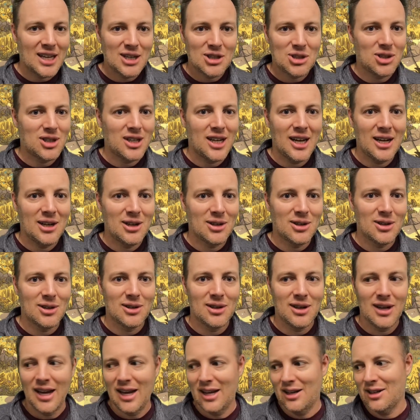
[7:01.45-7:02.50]

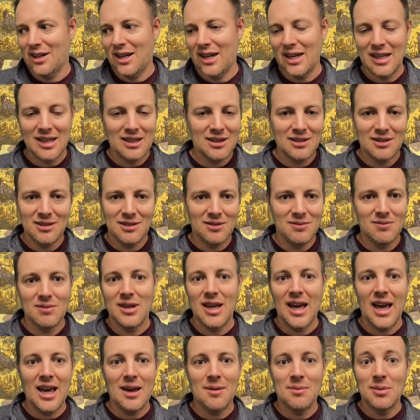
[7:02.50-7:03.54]
educator and like
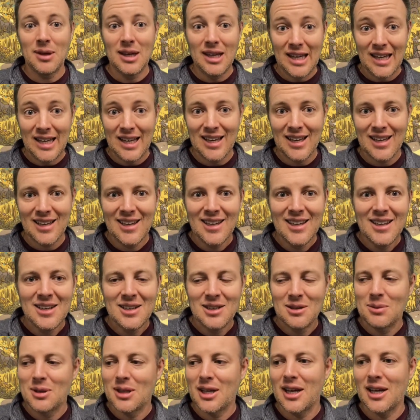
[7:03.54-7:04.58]
game geek,
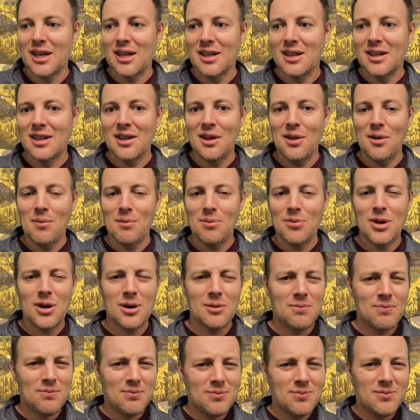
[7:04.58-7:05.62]
to be like,
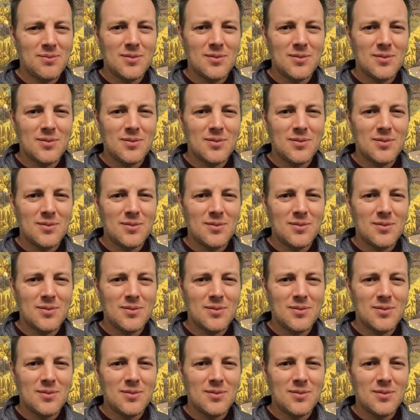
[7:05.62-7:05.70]
they're